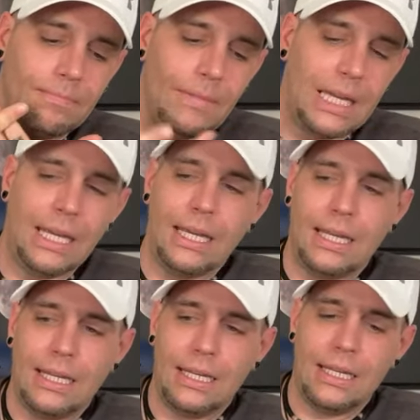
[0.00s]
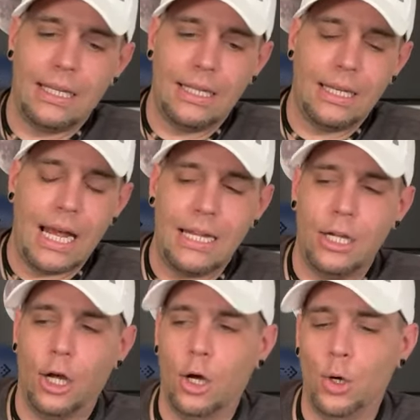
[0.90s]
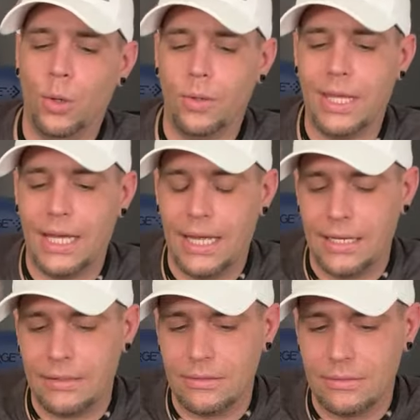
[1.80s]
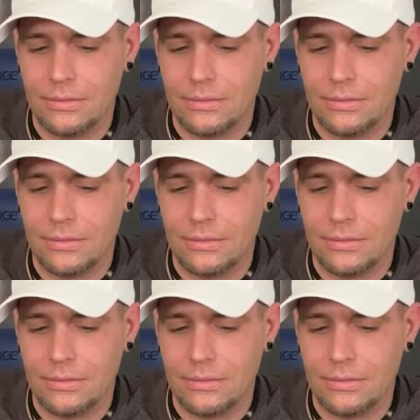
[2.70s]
And I know that